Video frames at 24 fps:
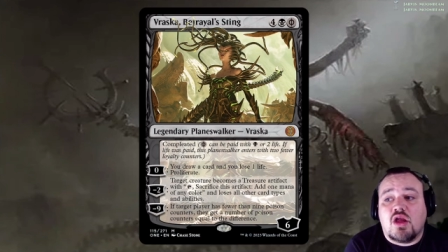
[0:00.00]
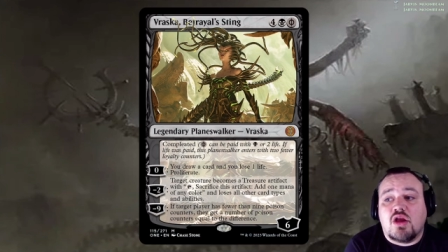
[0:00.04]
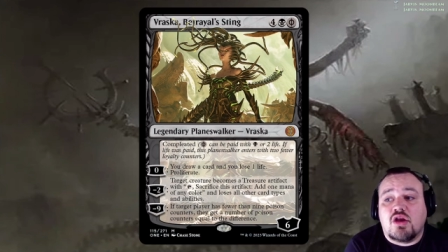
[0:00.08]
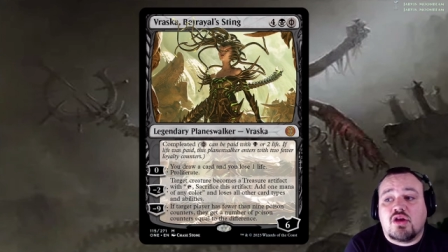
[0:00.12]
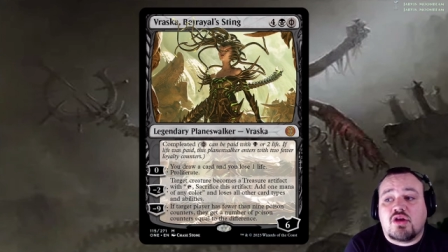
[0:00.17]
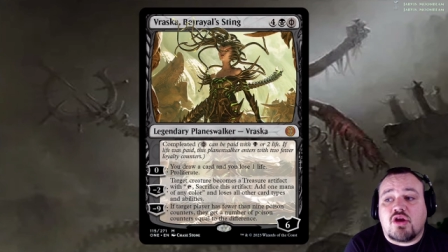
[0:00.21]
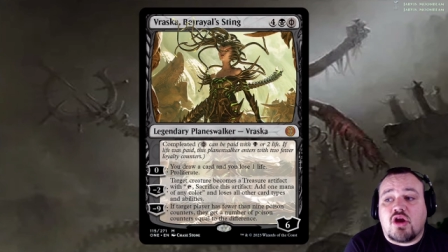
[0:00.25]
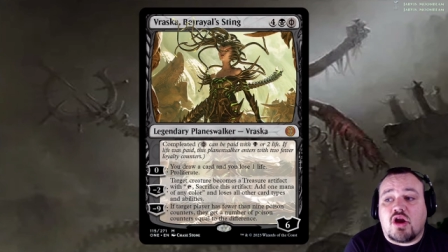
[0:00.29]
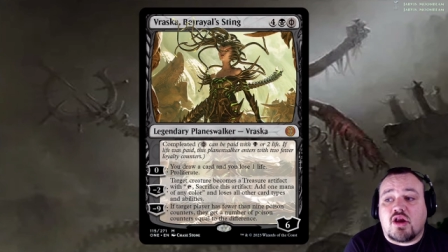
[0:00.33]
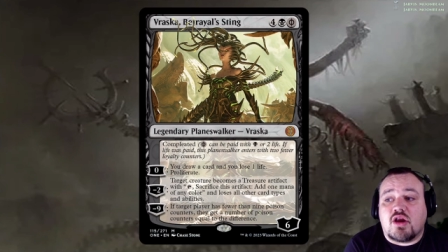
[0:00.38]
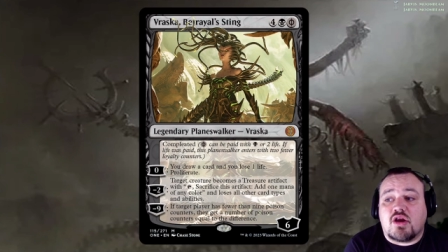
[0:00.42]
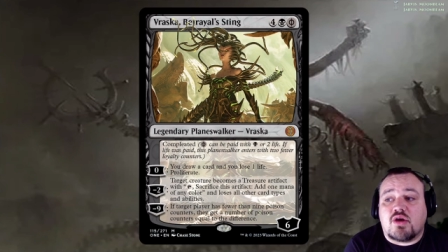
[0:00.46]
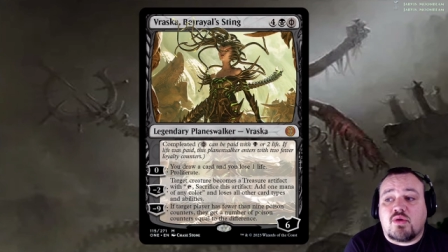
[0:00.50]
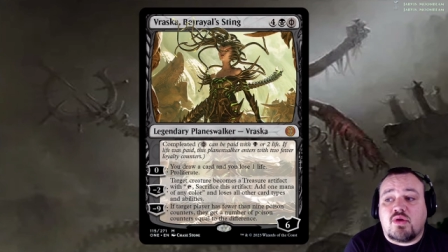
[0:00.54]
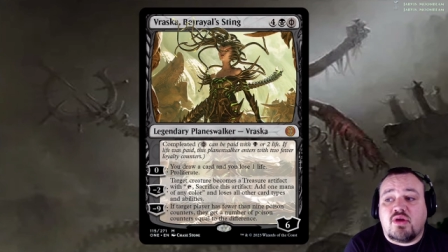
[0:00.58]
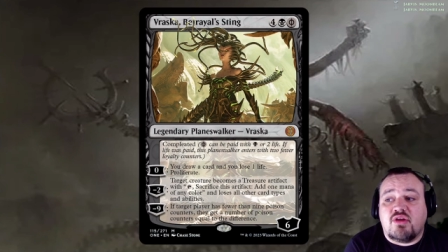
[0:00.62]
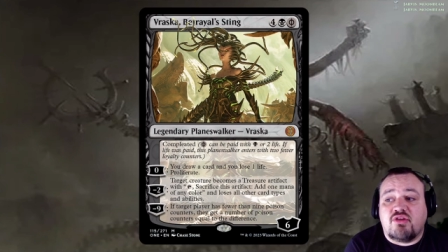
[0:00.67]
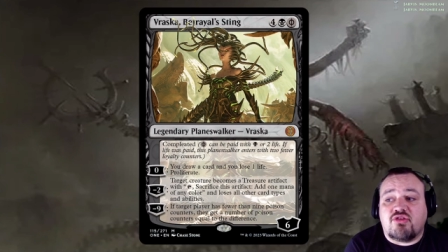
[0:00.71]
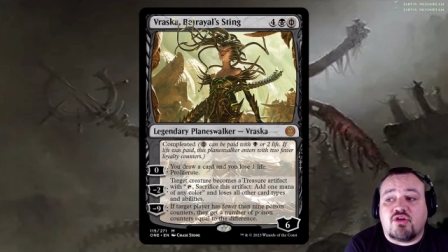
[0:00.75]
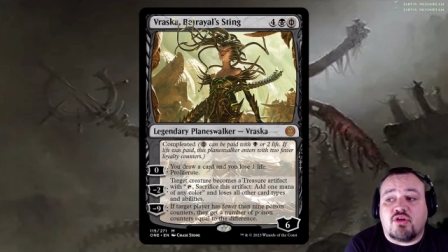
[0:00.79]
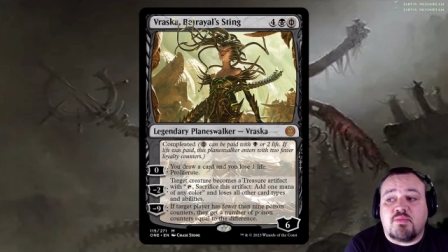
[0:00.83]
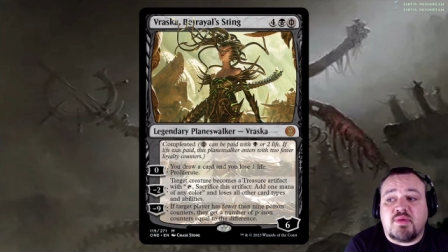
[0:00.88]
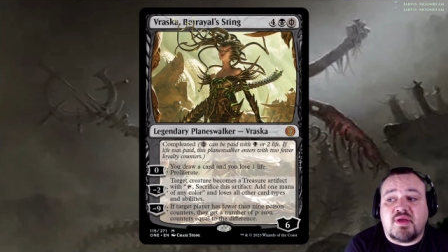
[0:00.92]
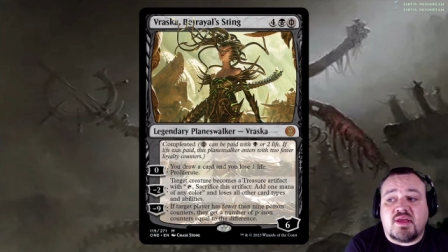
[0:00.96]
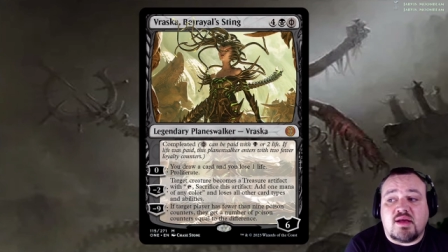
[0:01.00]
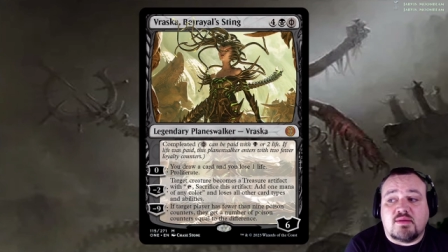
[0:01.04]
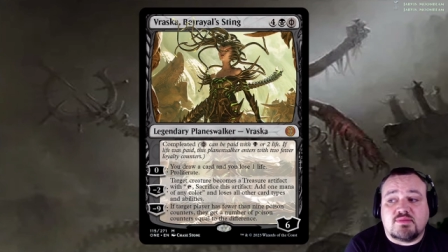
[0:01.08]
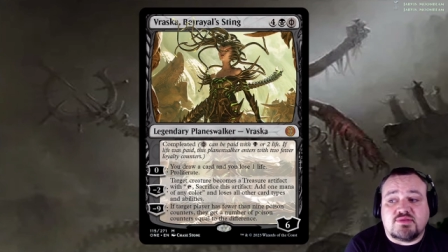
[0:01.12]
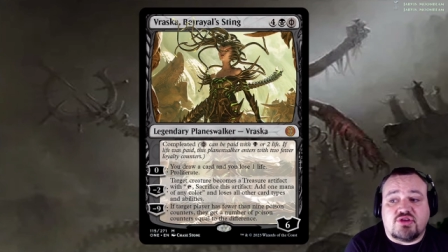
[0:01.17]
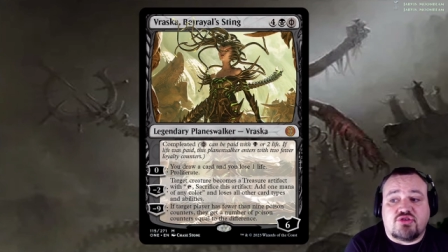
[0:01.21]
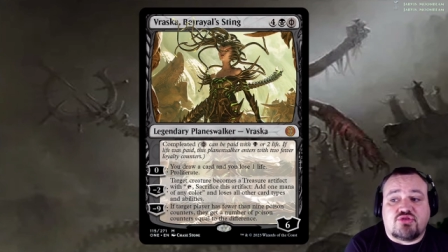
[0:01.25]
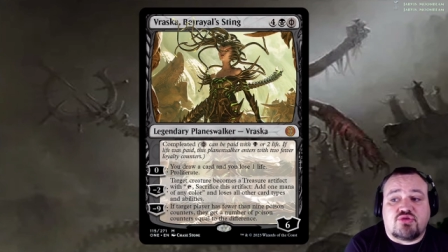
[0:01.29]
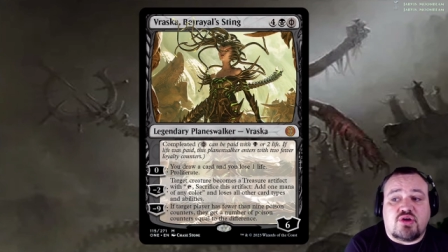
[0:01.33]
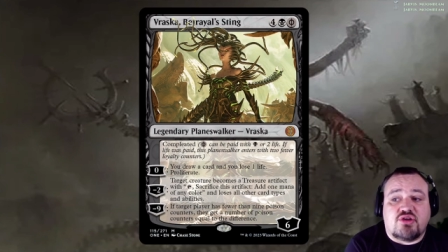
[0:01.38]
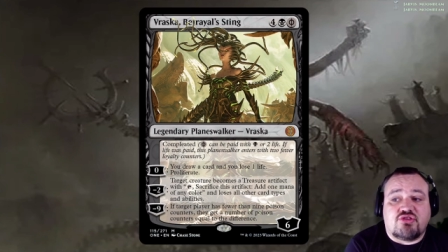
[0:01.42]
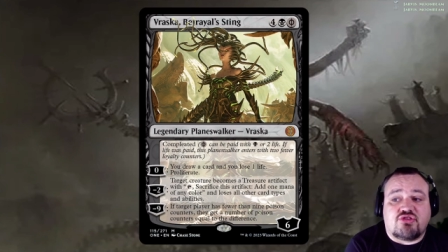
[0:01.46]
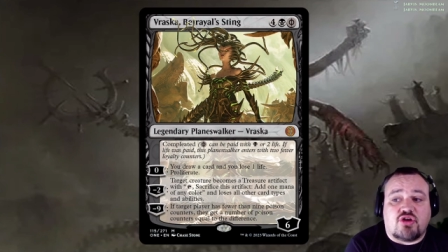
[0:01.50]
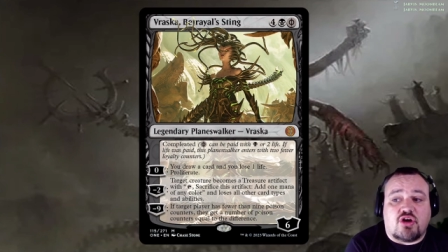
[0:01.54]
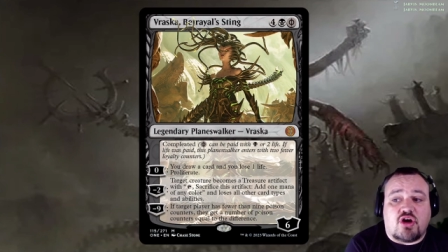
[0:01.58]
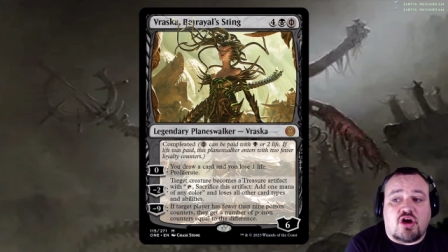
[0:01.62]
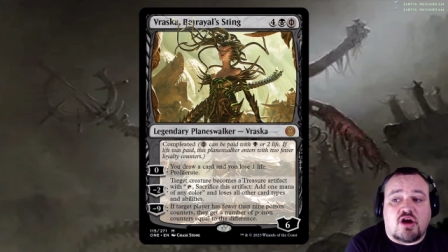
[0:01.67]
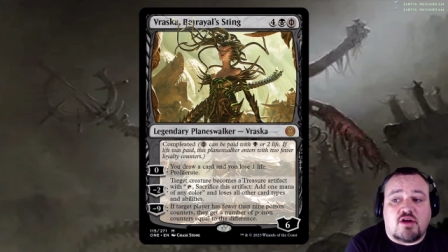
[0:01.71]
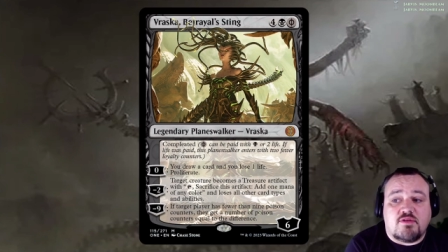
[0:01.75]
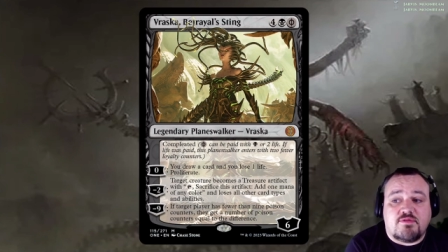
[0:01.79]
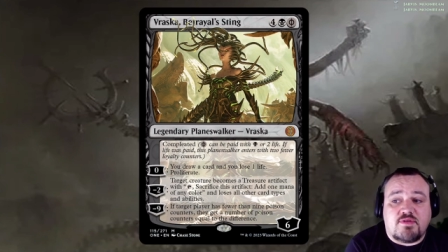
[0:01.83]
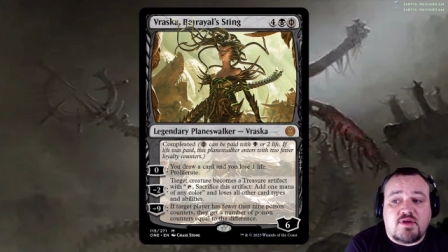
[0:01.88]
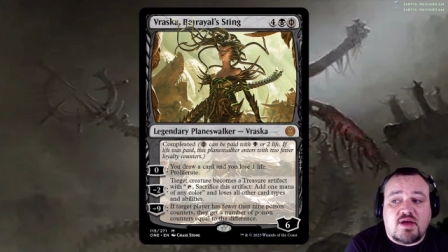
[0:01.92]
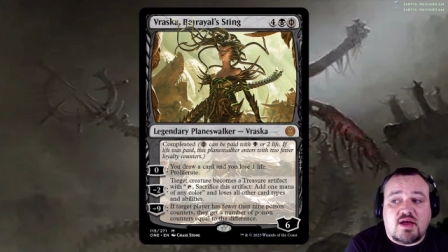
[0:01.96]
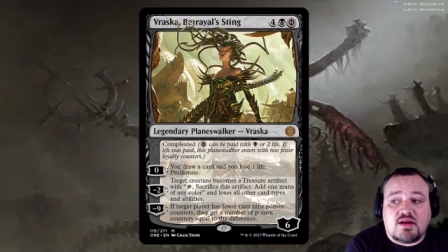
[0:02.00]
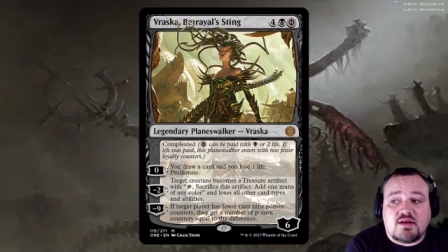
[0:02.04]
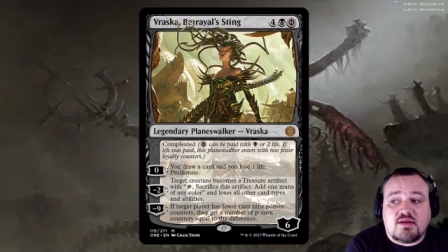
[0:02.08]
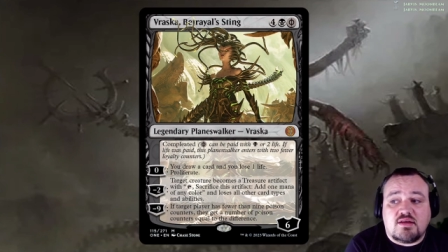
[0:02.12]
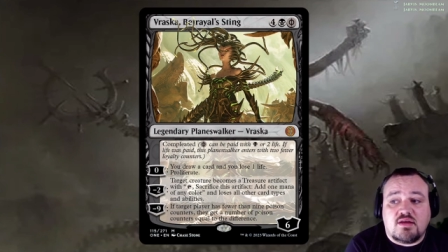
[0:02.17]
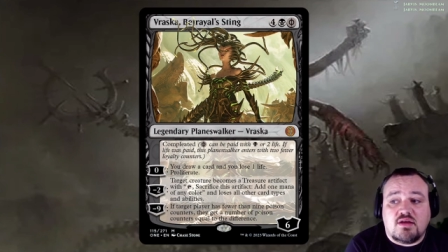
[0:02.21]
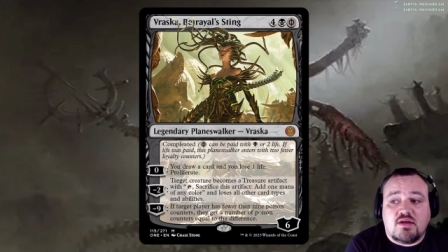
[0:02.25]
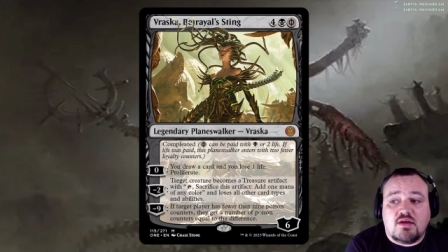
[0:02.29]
Target creature becomes a treasure artifact.